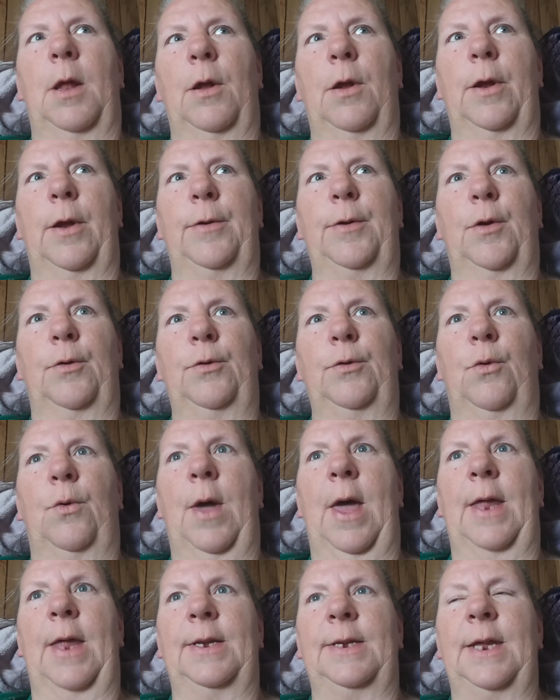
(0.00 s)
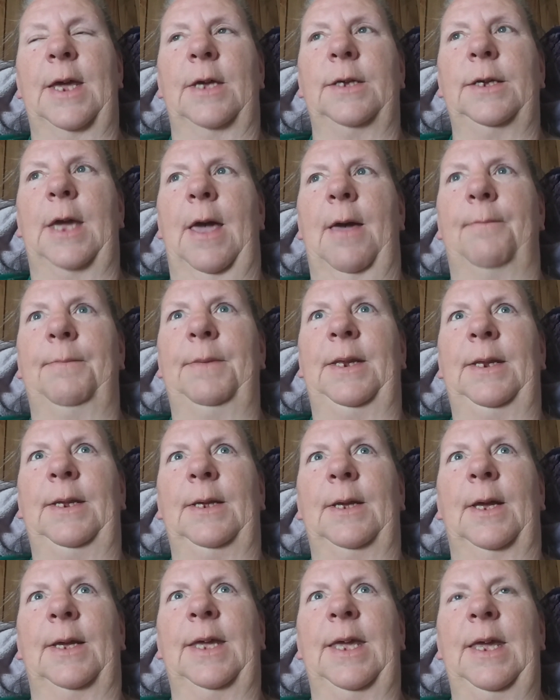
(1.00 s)
don't know how to tell you how
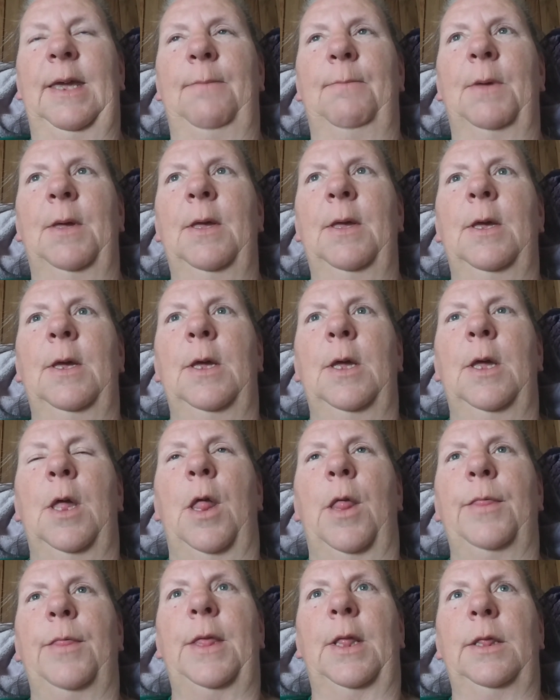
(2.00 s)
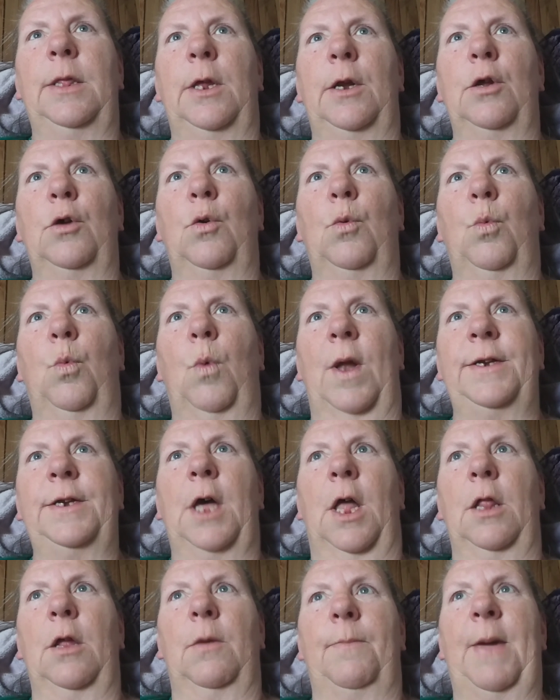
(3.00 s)
many I keep. The little
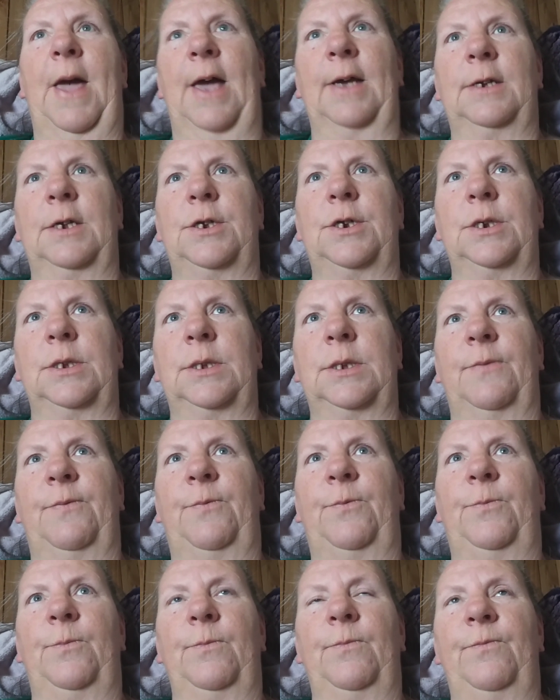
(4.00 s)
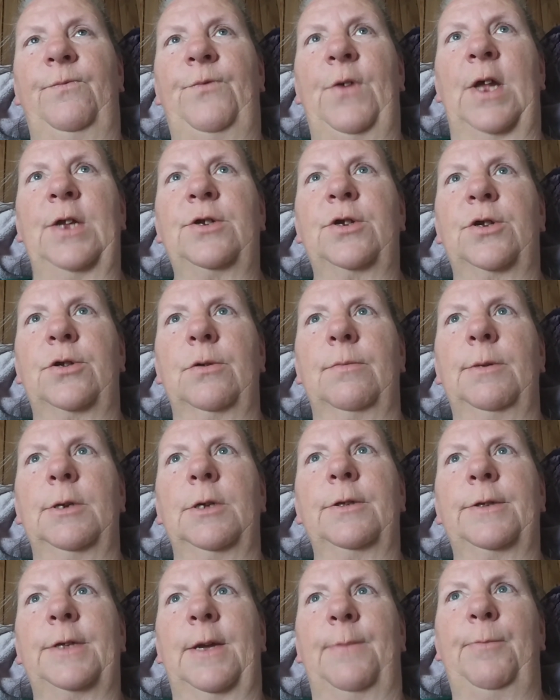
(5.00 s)
$1 packages of
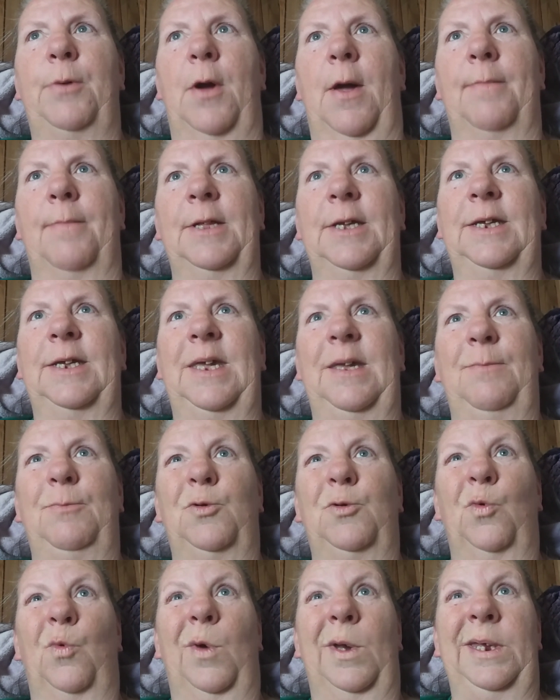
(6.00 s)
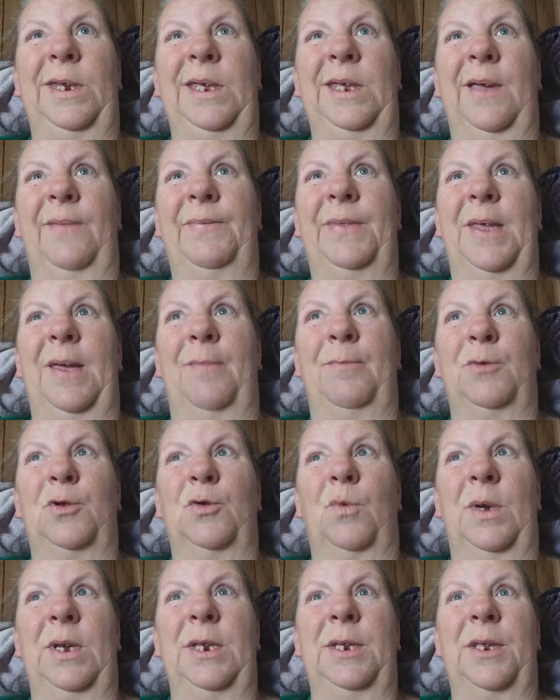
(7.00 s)
vegetables, I probably keep 20 of them,
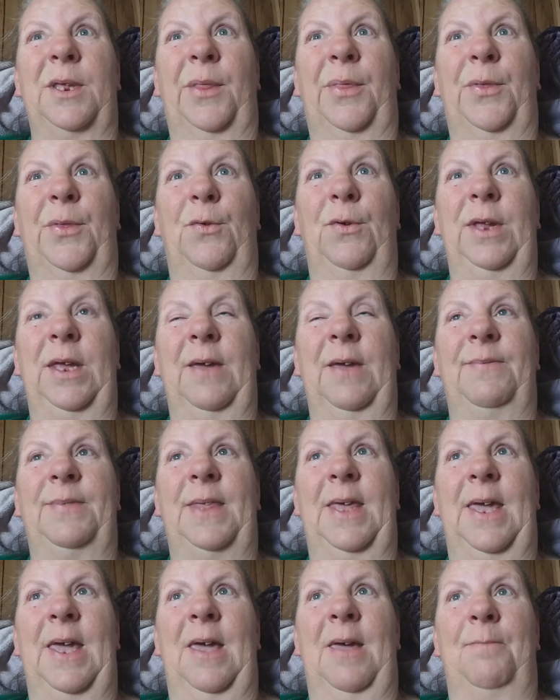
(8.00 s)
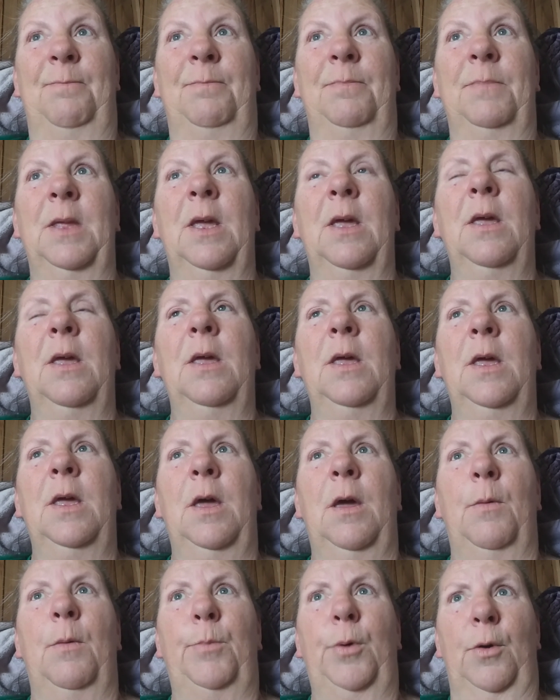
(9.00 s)
20 to 30 of them
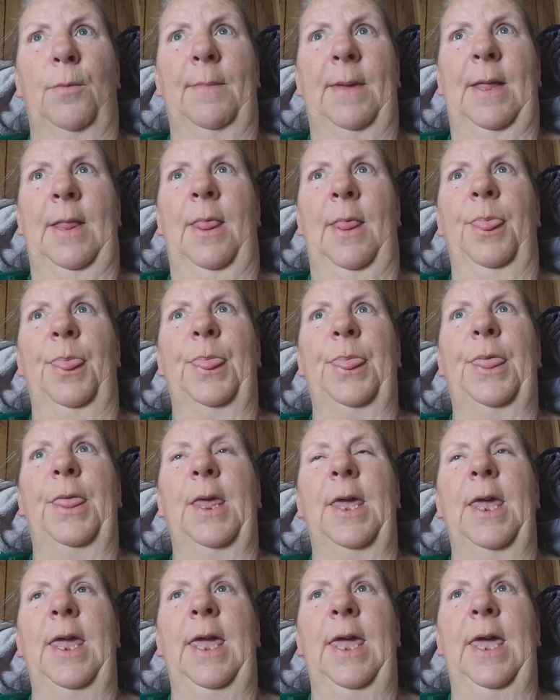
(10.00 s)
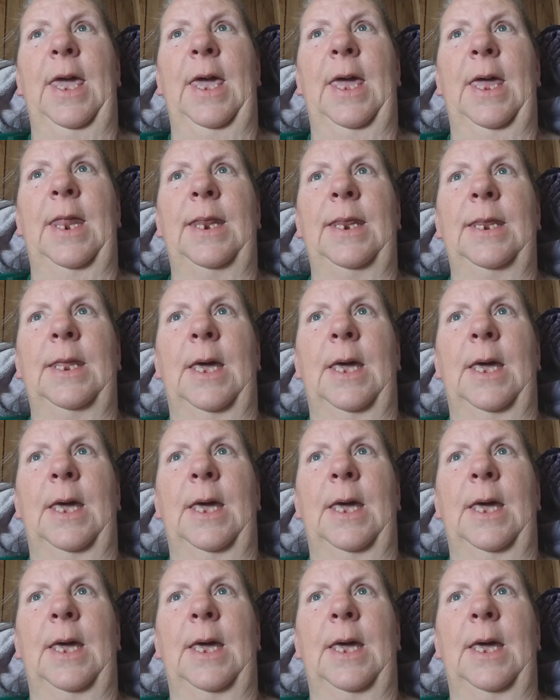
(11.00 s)
per month. and